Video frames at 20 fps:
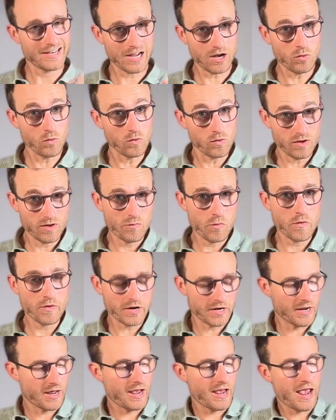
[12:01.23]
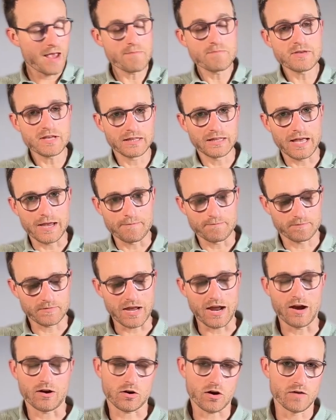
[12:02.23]
now, if we were going to emulate
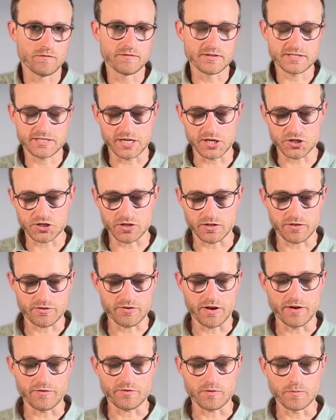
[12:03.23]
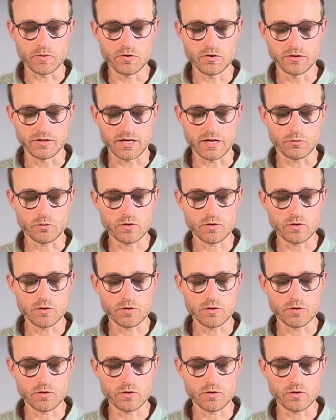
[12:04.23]
our conversation thread from earlier,